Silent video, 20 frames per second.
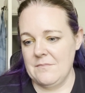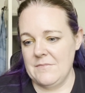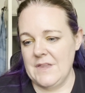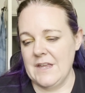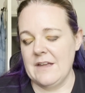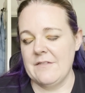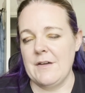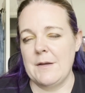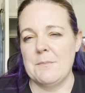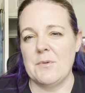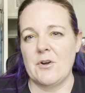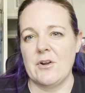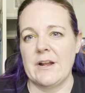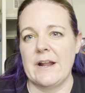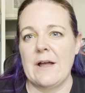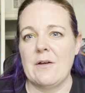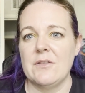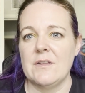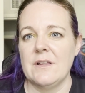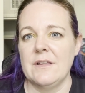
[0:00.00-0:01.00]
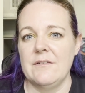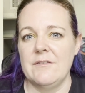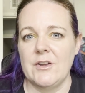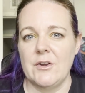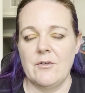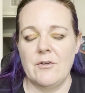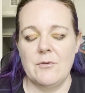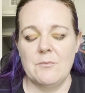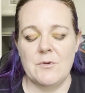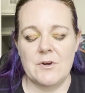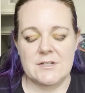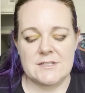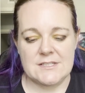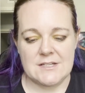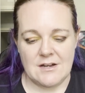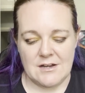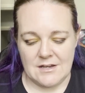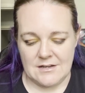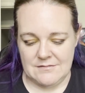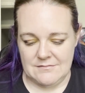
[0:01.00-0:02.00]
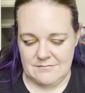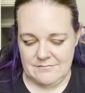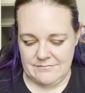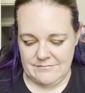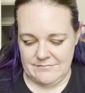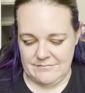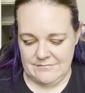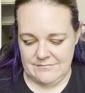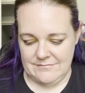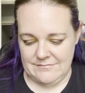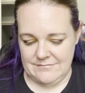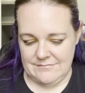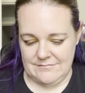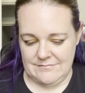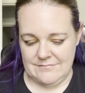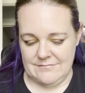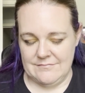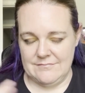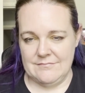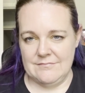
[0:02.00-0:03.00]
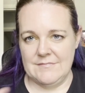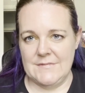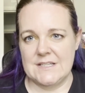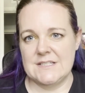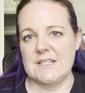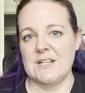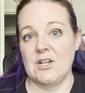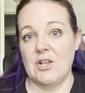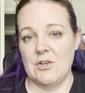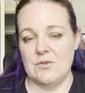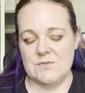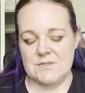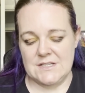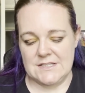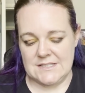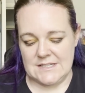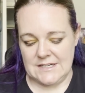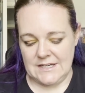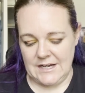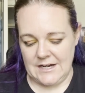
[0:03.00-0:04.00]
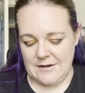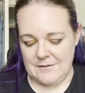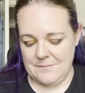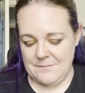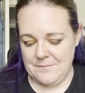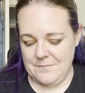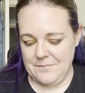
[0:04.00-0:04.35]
think if I burn it out in the living room where it's not as enclosed as in here.